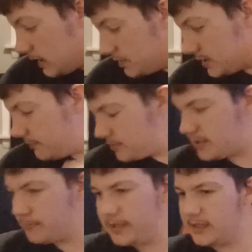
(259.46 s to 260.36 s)
seems
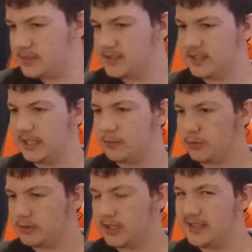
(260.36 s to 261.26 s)
to be a
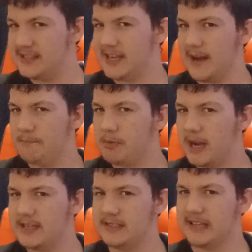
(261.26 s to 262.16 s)
sequel to Dead
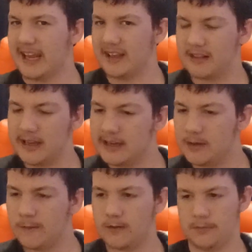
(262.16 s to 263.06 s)
by Daylight
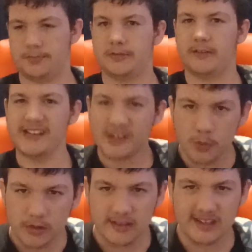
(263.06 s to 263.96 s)
or a
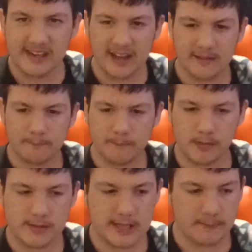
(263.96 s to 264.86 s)
prequel to Dead
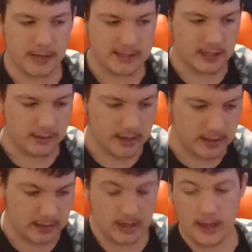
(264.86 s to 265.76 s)
Dead by
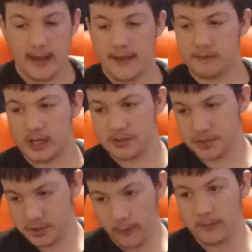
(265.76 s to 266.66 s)
Daylight. If you
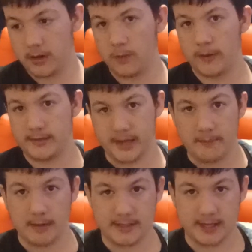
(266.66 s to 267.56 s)
guys don't know what
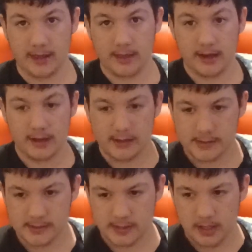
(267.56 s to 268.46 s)
Dead by Daylight
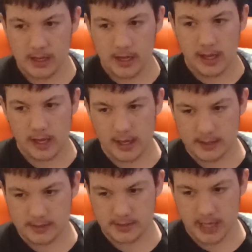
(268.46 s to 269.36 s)
is,
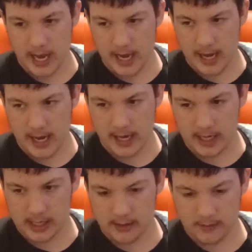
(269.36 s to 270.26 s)
it's
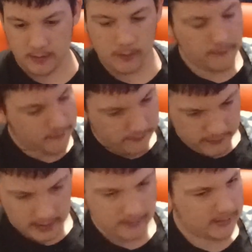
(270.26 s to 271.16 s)
a
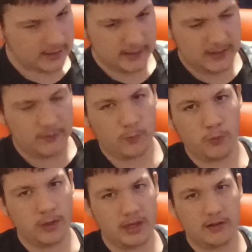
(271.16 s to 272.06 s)
very
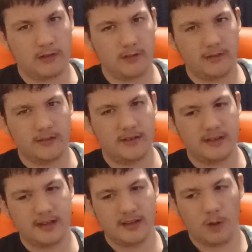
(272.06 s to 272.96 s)

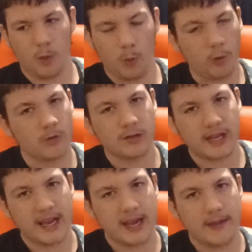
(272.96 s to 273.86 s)
weird horror
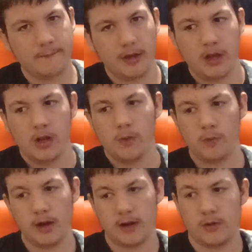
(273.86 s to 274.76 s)
game
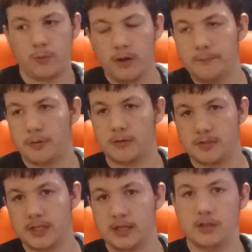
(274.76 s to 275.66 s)
where one
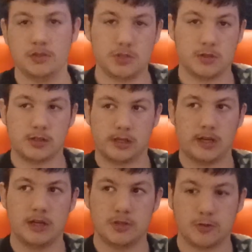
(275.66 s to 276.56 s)
person can
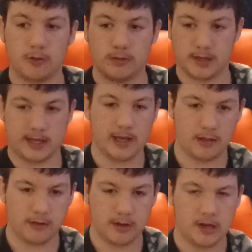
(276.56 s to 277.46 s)
control the
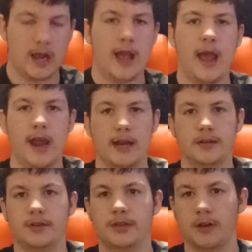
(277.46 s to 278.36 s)
killer
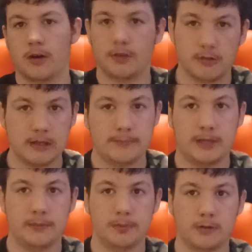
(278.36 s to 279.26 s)
and there are three
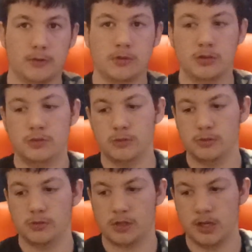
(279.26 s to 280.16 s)
people
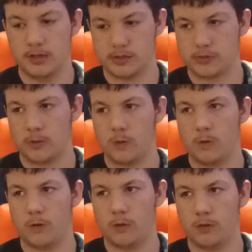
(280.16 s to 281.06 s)
who
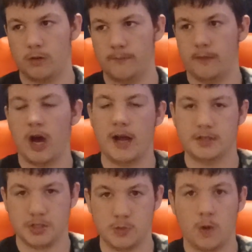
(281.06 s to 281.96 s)
control uh,
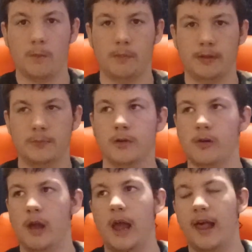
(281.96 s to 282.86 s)
just normal
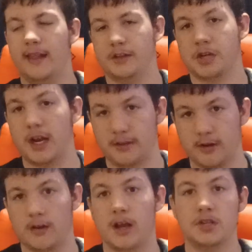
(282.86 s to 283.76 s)
people, and they try to
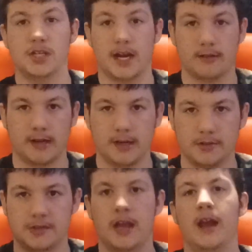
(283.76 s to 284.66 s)
turn on
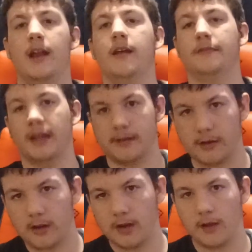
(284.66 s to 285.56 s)
generators. And if they
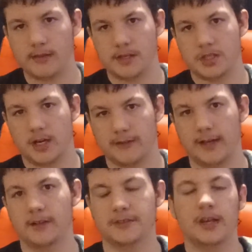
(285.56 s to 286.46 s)
turn on all the
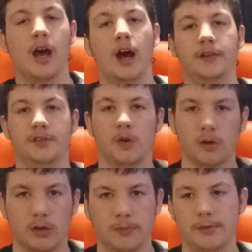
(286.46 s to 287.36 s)
generators, a
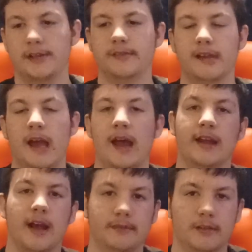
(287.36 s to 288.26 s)
door opens, and they
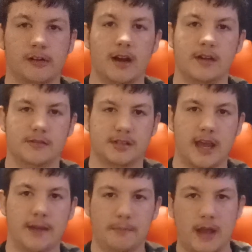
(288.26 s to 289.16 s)
have to try and
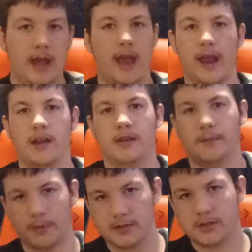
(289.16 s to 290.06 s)
escape. And the
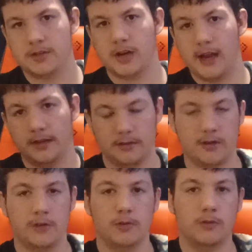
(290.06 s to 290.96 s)
person trying
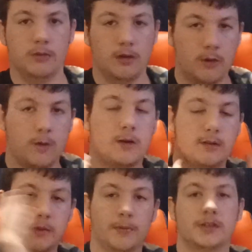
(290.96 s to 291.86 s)
to, or
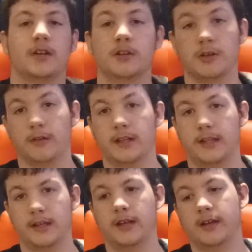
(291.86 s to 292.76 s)
the person controlling
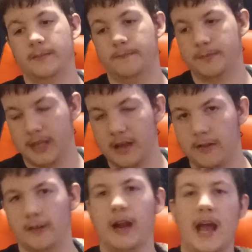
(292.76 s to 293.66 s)
the
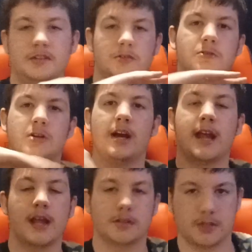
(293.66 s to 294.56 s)
killer, has to try
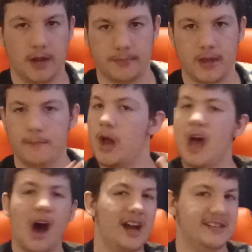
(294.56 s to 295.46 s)
and stop them.
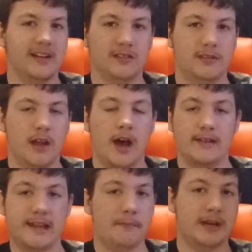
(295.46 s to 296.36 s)
Until uh,
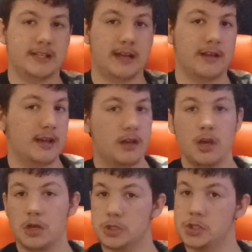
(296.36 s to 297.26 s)
Dead by Daylight,
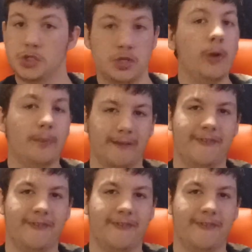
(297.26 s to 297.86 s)
super